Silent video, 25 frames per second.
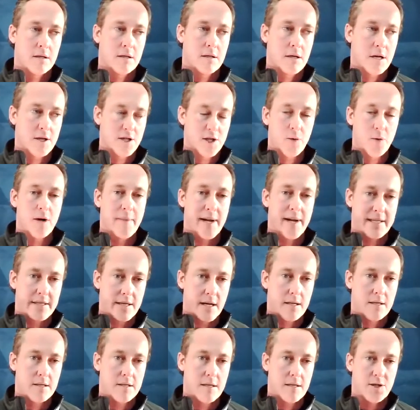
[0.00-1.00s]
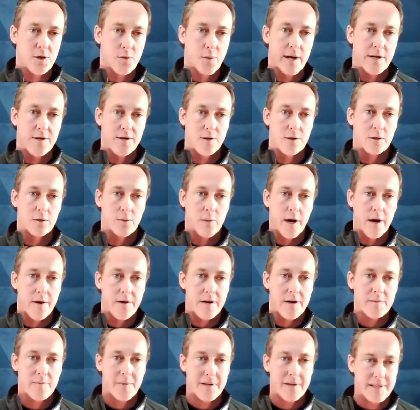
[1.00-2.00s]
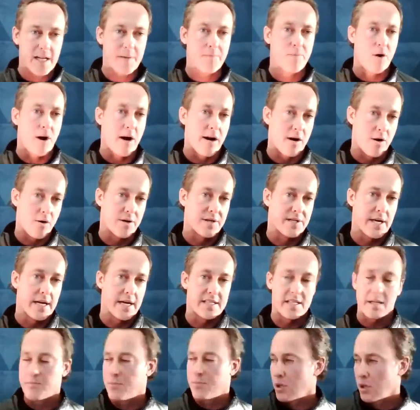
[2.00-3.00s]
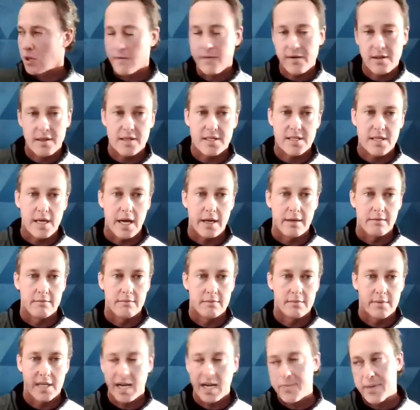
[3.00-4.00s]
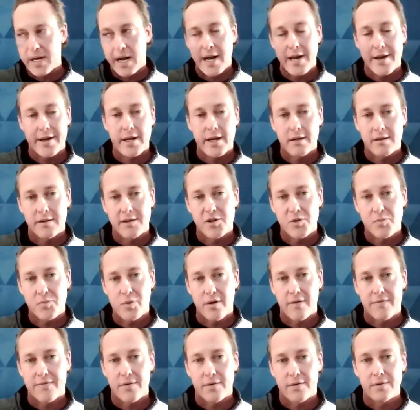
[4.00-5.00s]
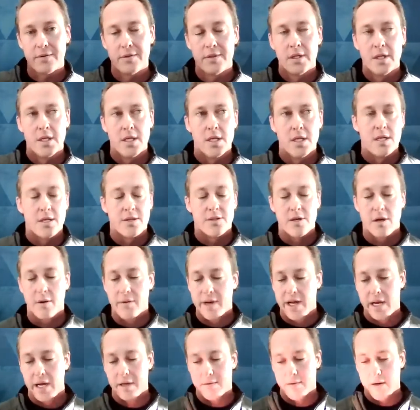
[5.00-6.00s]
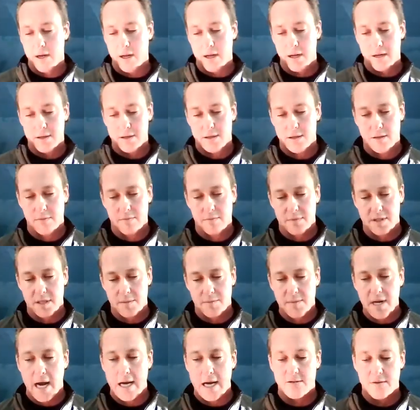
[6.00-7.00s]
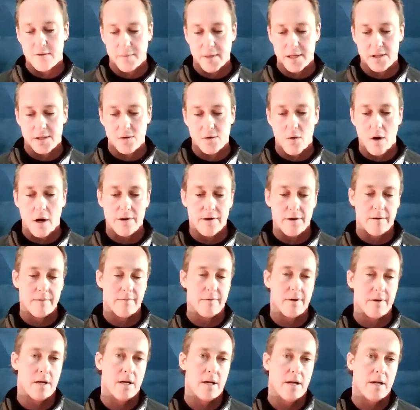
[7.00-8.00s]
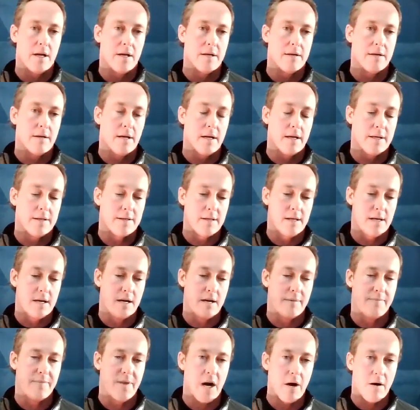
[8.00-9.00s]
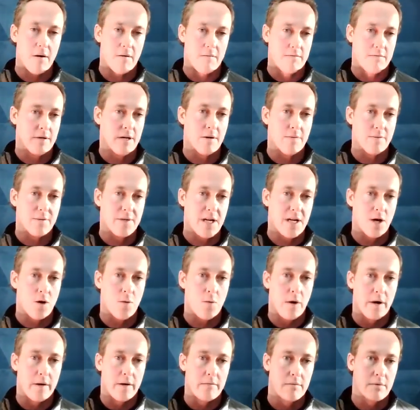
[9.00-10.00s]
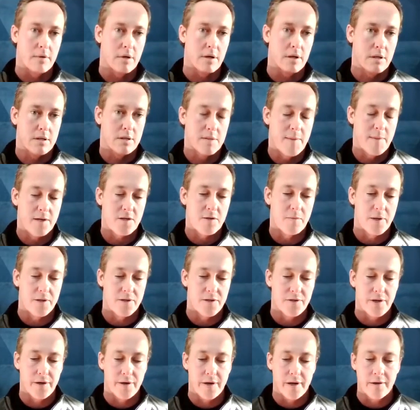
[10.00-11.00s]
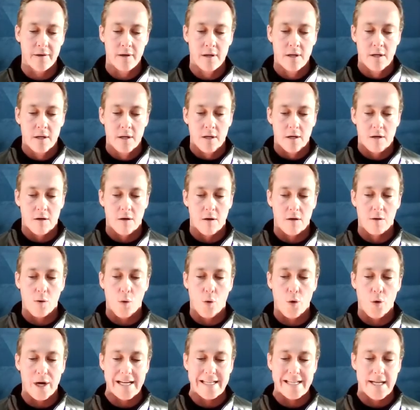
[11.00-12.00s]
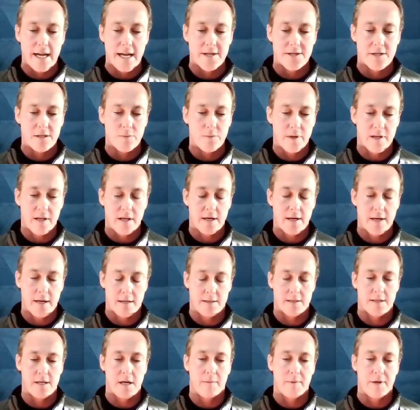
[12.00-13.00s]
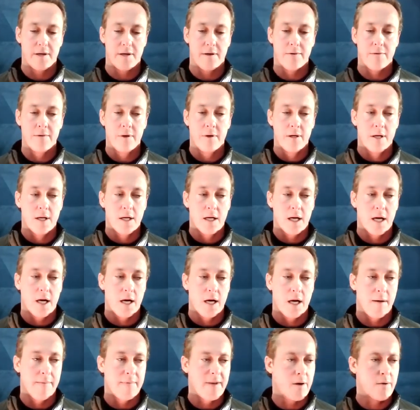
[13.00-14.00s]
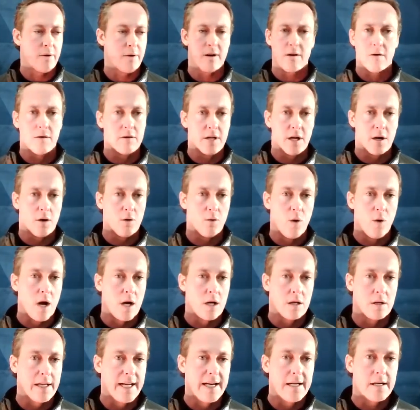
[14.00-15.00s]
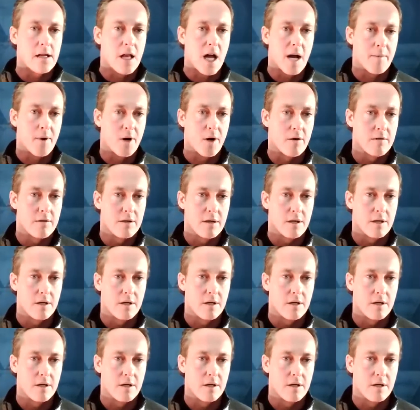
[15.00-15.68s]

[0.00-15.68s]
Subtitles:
because you want to maintain situational awareness, but deprioritize it. Put it over to the side. Keep an eye on it in your peripheral. So he and some guys from his squadron at our tier 1 special mission unit organization within an SW. They're on a lead climber